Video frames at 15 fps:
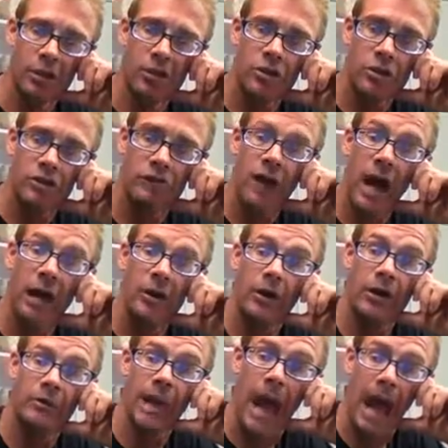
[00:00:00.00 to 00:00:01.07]
They're just
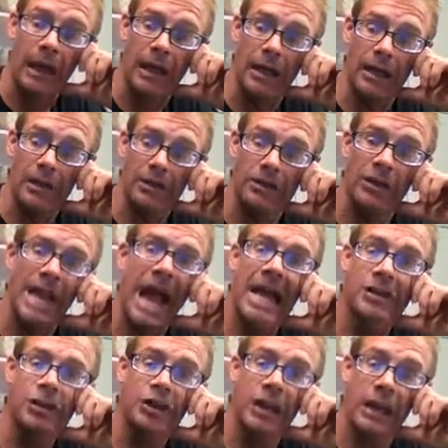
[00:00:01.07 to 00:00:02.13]
firing back,
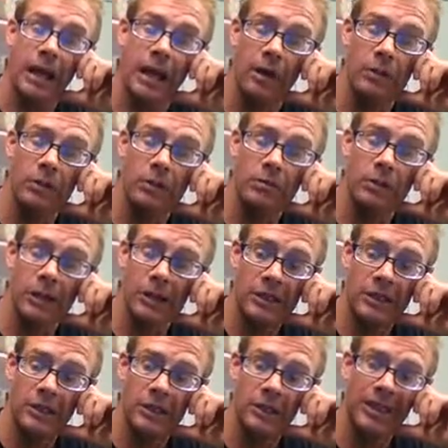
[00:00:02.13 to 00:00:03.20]
lashing out
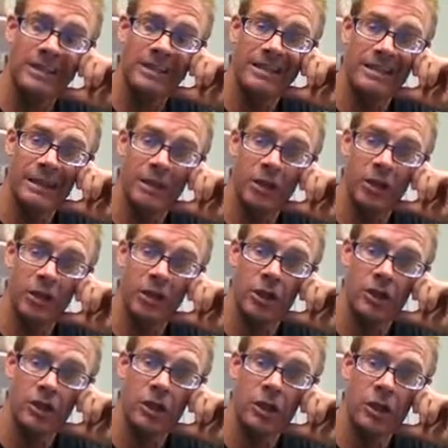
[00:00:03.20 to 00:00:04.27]
because of their
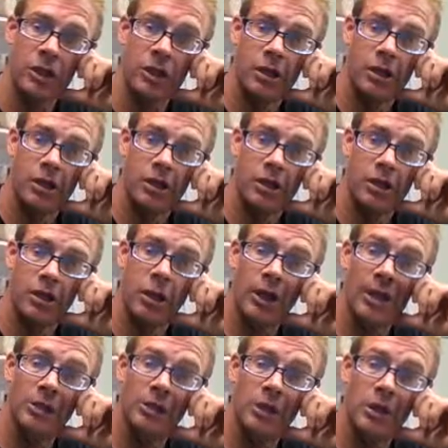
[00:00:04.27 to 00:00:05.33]
insecurities, their
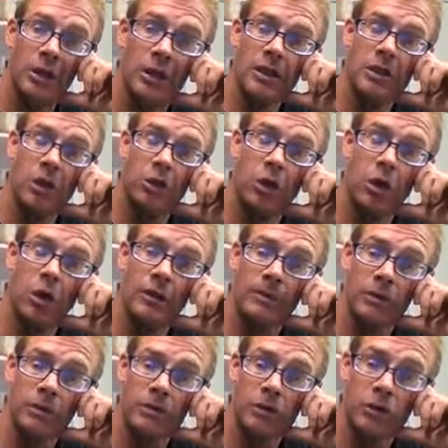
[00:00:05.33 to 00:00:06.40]
inability to grow
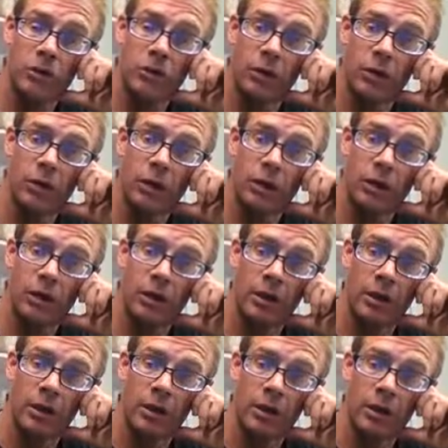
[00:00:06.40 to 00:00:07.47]
up and to mature.
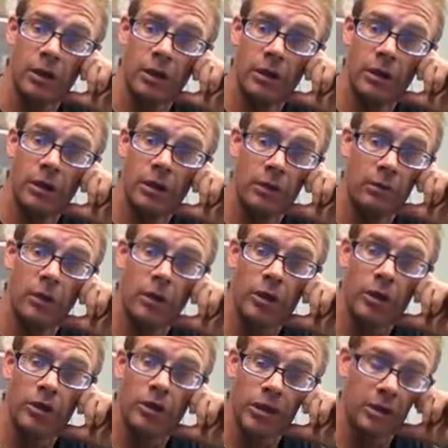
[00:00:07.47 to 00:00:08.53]
And I'm
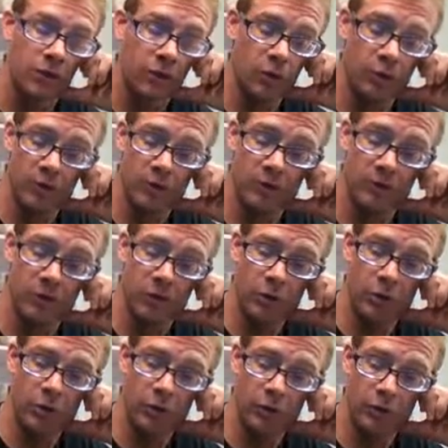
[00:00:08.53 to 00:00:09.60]
going to tell every one of my
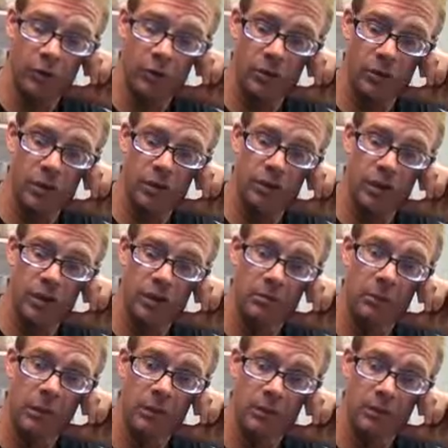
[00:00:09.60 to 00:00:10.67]
viewers if you're the subject
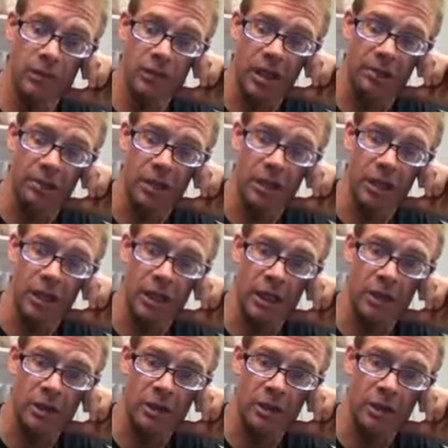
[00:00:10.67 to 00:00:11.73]
of bullying cyber
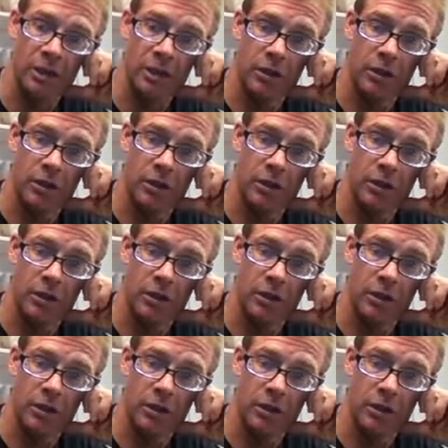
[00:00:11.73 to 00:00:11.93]
attacks,